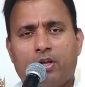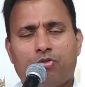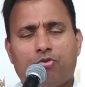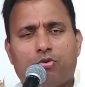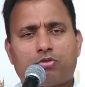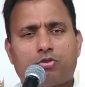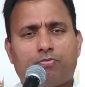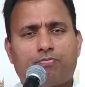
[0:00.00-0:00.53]

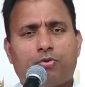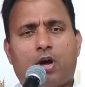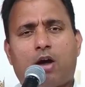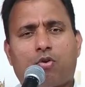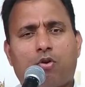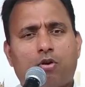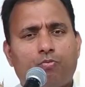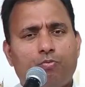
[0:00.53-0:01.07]
Those of you who
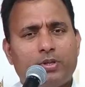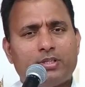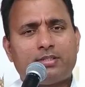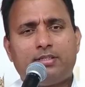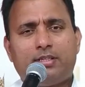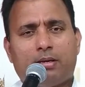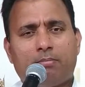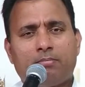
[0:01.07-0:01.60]
have got
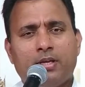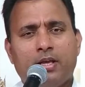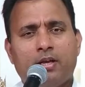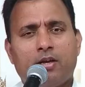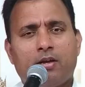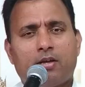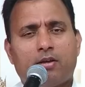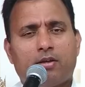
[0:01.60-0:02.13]
wisdom,
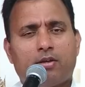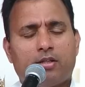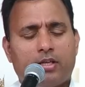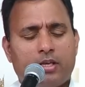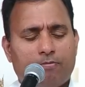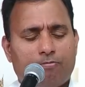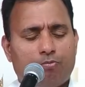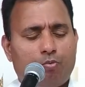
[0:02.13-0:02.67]

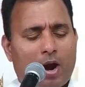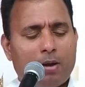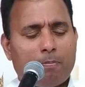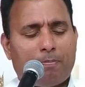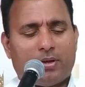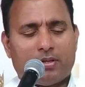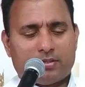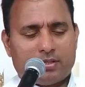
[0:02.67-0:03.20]
if
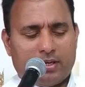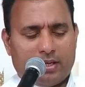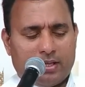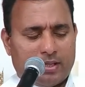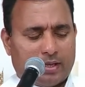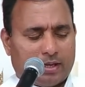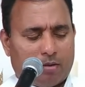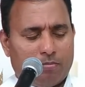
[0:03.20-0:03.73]
one person in
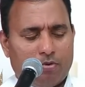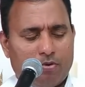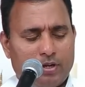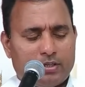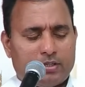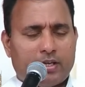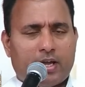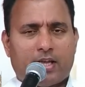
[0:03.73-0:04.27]
the
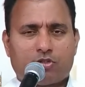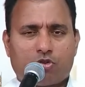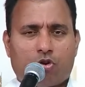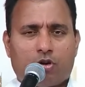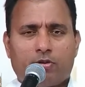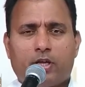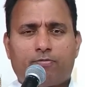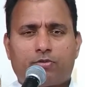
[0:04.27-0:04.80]
community has
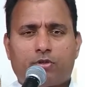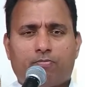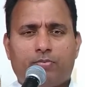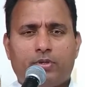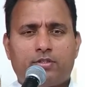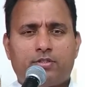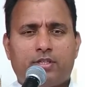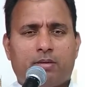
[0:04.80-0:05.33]
got a gift of
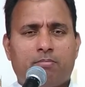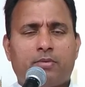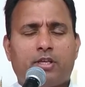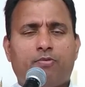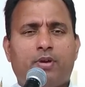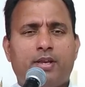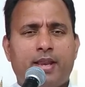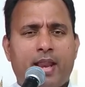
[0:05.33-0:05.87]
wisdom, he
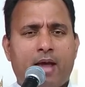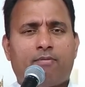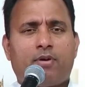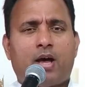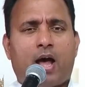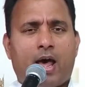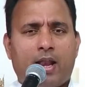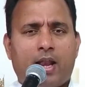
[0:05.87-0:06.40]
will
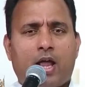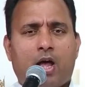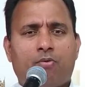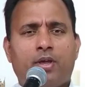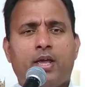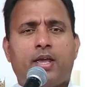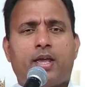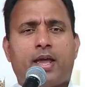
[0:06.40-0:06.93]
never allow
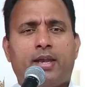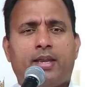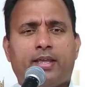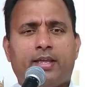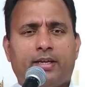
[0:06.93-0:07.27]
any